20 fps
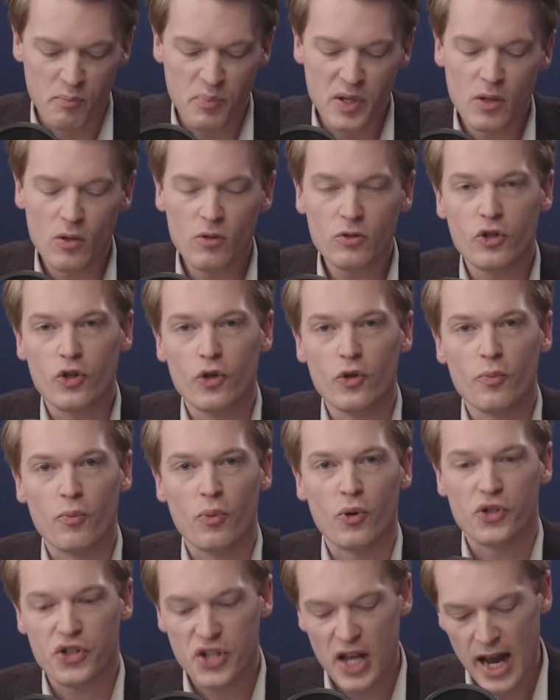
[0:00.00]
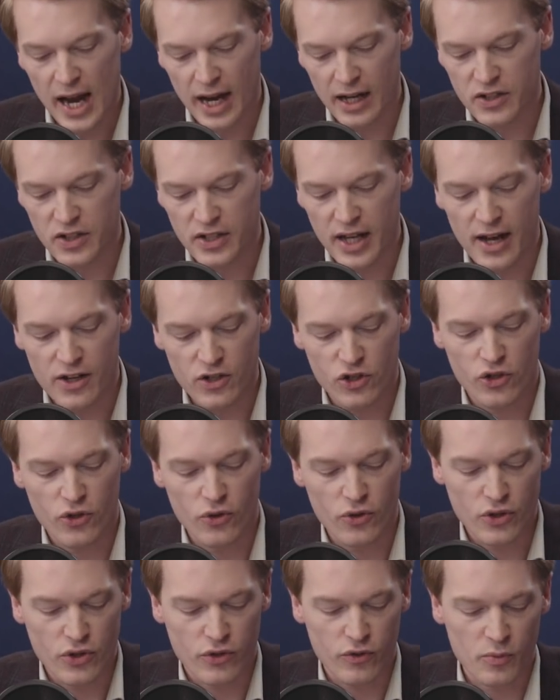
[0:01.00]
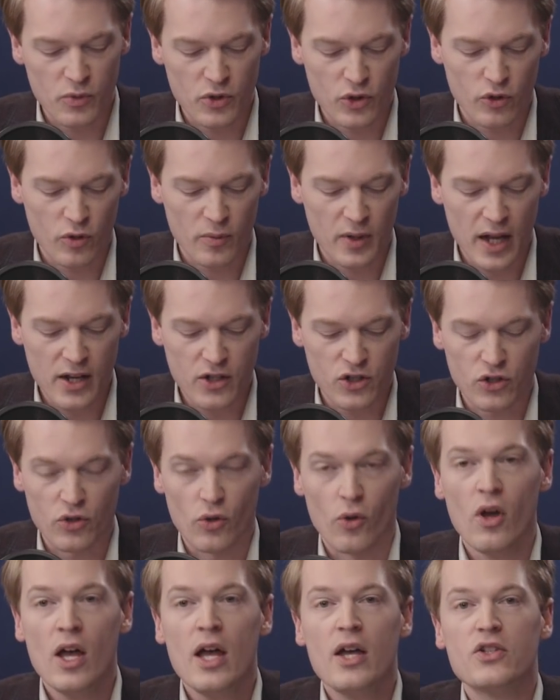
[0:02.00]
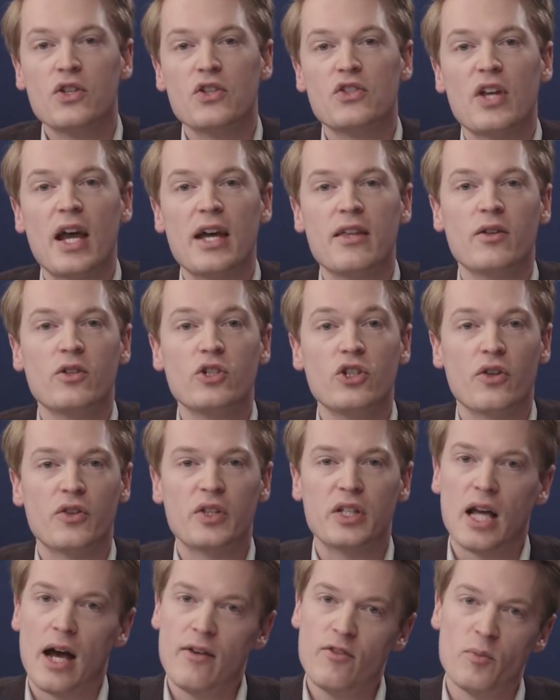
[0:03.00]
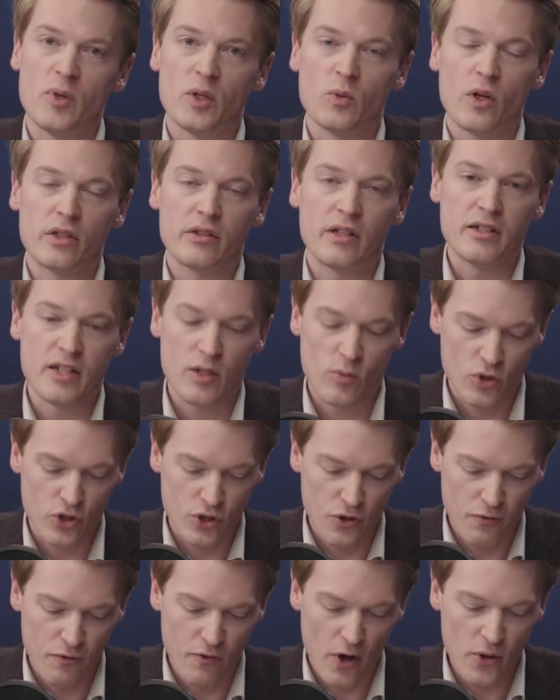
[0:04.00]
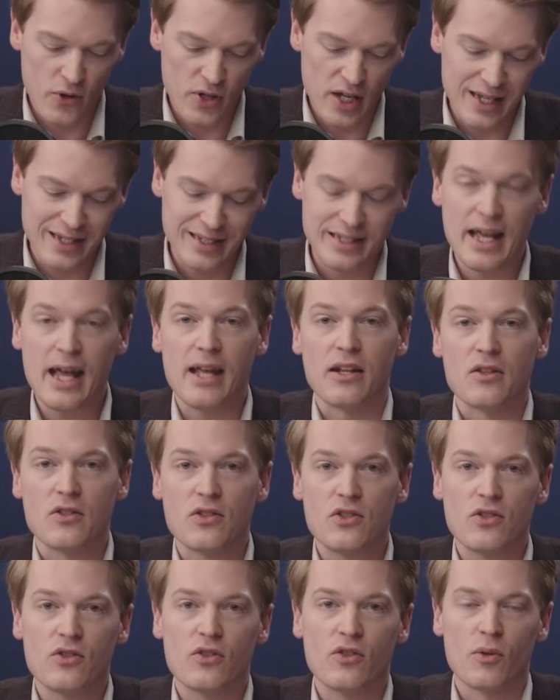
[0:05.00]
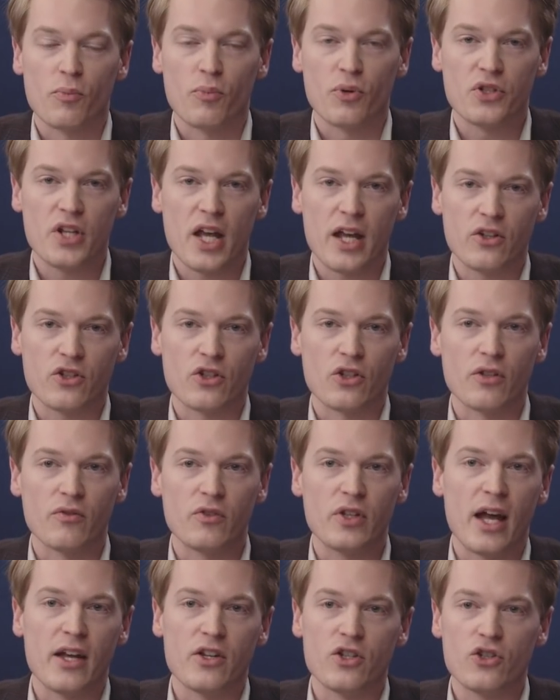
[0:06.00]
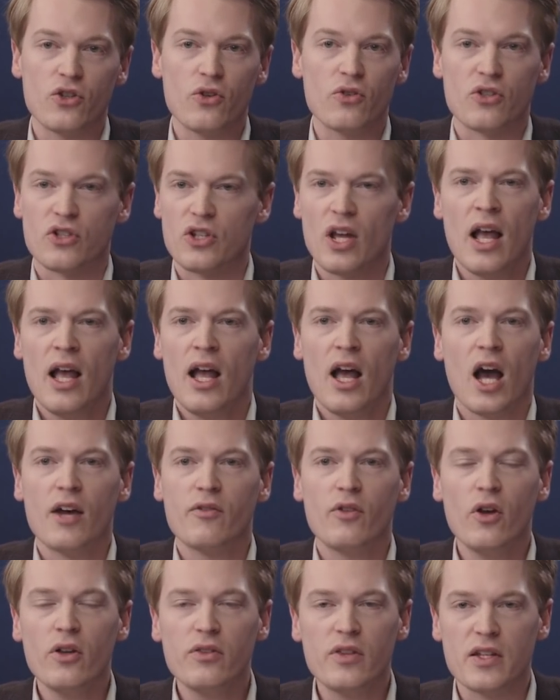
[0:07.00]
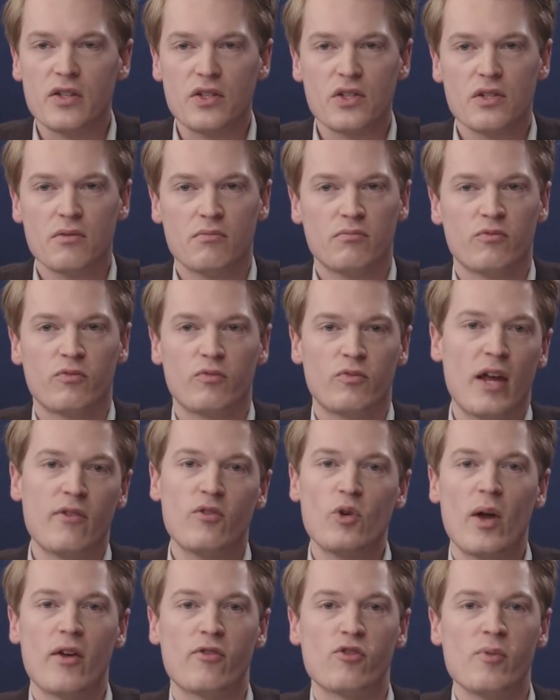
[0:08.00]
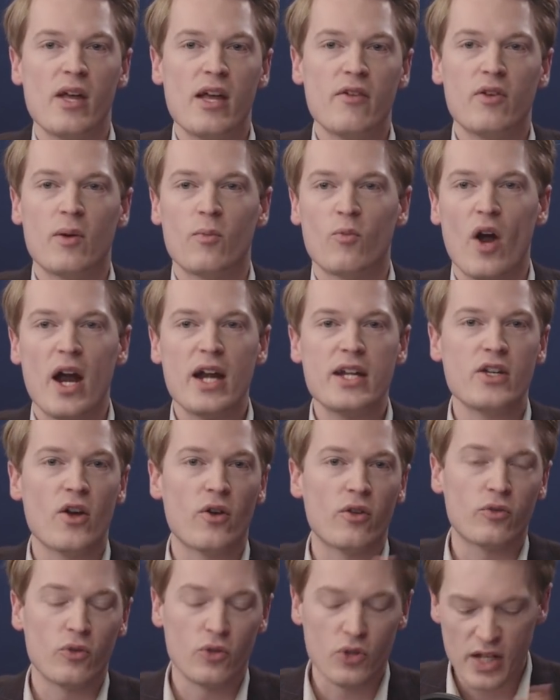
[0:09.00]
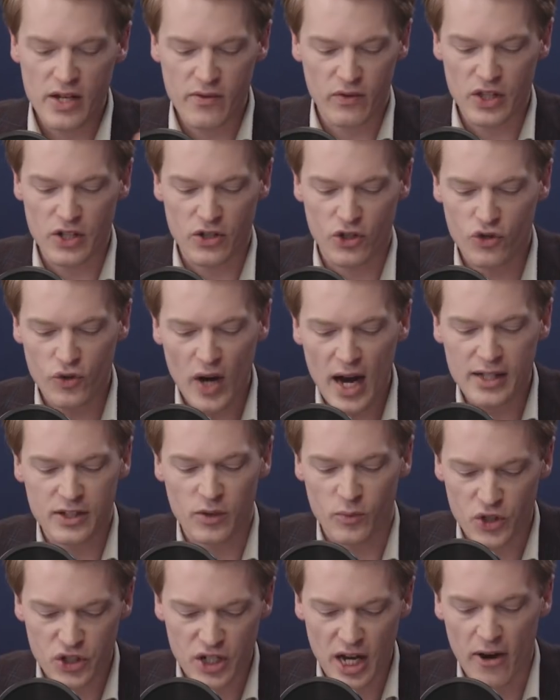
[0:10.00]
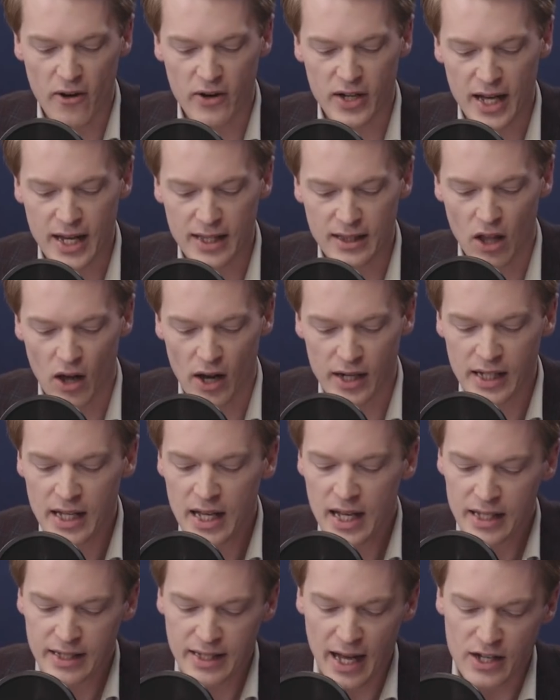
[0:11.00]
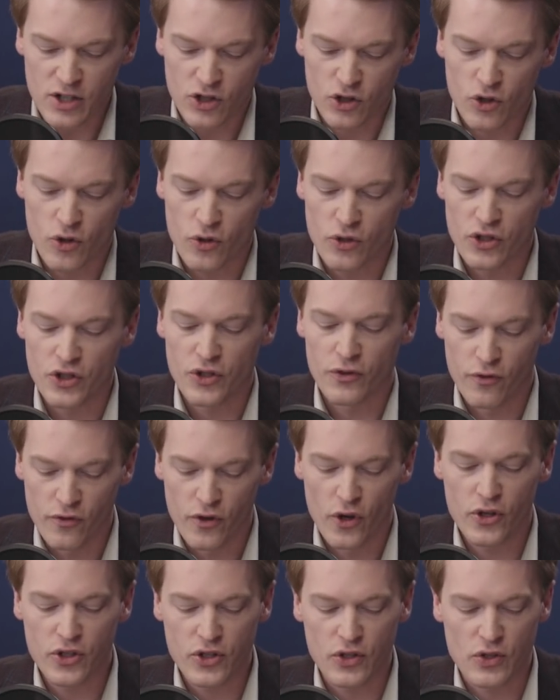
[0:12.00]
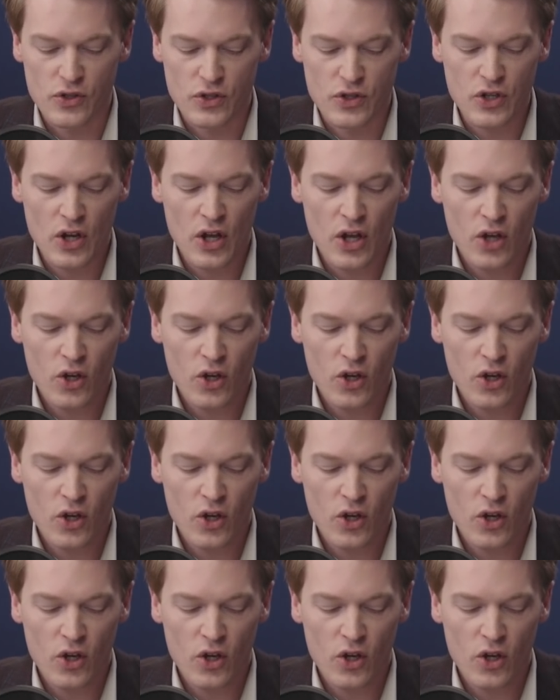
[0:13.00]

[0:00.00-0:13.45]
bill to protect gay students from discrimination, or to say that, you know, the government, what they did was to vote against the protection of gay students. I've heard this everywhere from FM radio through to even The Australian, which carried a headline, Gay Students versus